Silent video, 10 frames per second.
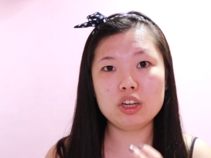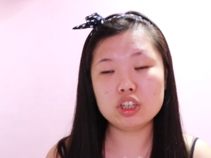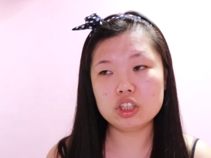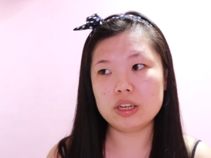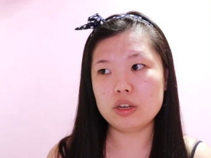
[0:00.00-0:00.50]
I
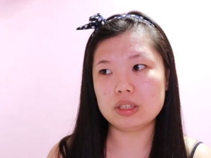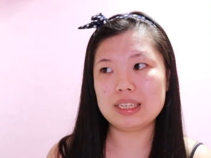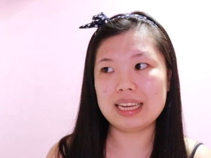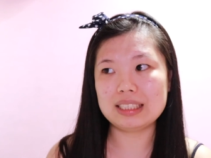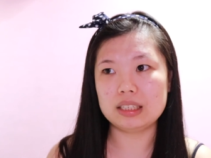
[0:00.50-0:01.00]
usually use
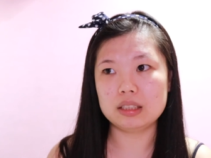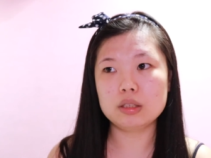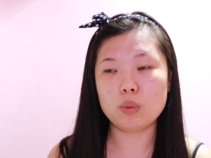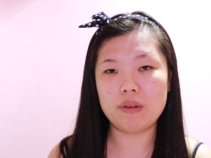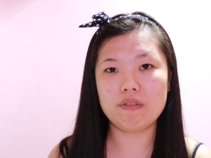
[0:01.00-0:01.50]
the
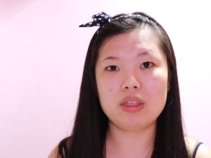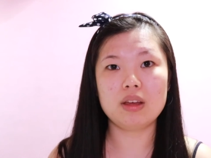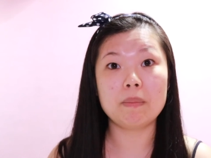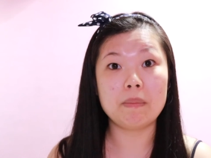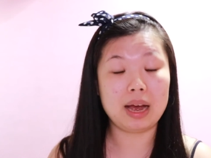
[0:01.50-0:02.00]
essence with
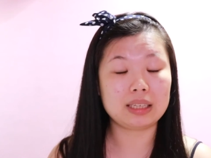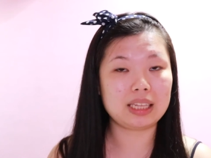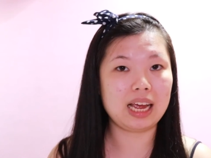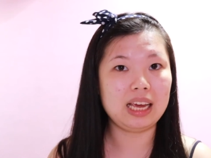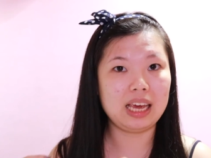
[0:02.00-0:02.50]
the
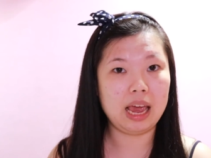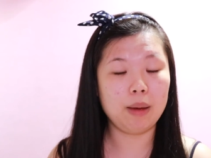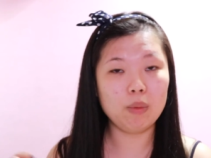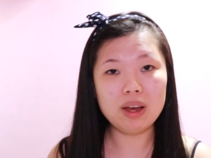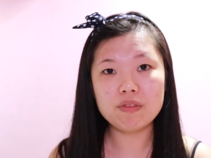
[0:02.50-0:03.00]
mask that it
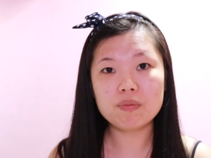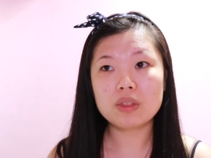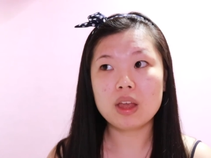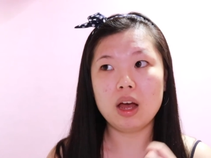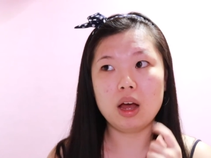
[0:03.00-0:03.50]
came with,
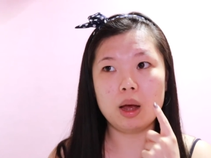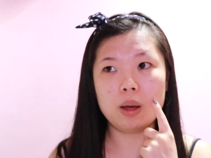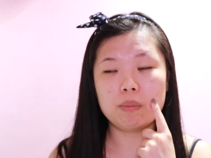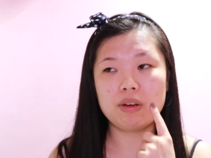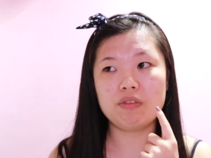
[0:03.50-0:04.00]

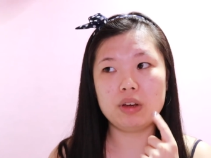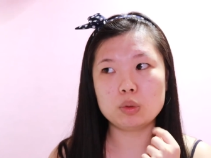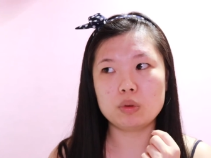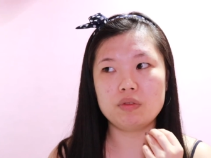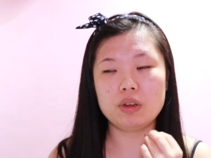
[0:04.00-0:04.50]
my
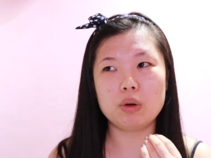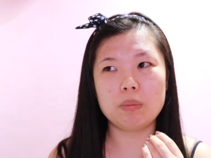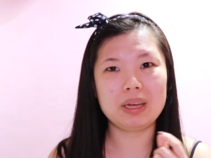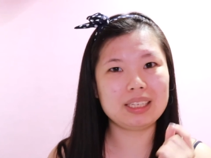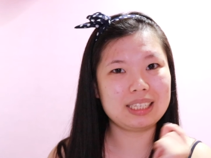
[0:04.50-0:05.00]
face would feel a
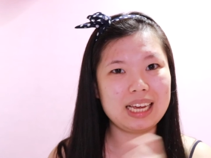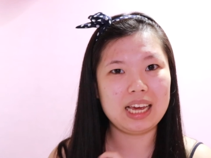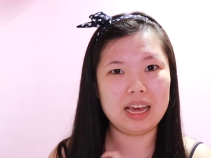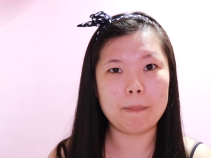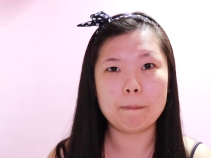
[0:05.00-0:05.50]
bit
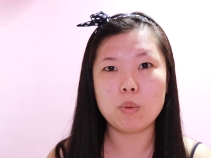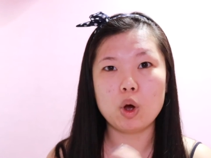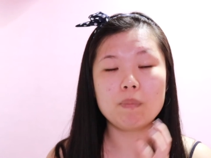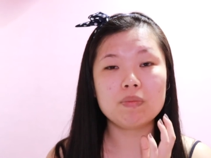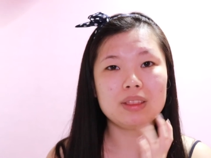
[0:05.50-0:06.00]
sticky,
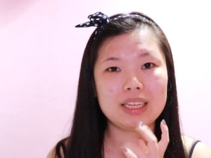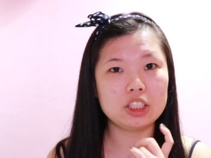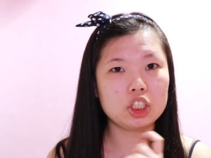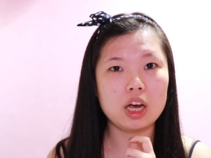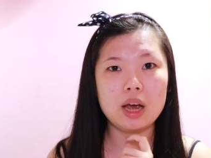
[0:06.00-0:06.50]
but
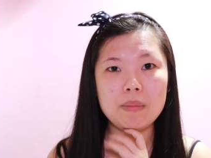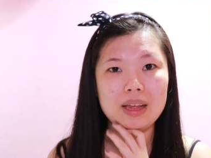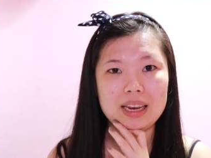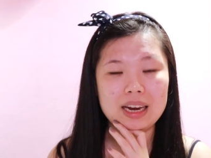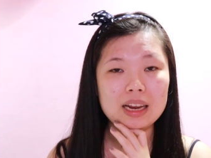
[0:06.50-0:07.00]
this time
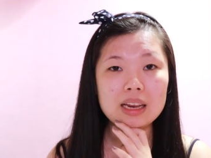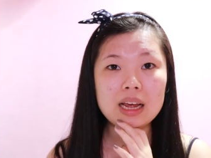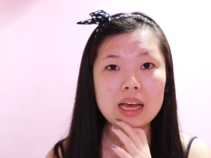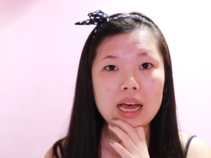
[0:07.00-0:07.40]
it didn't.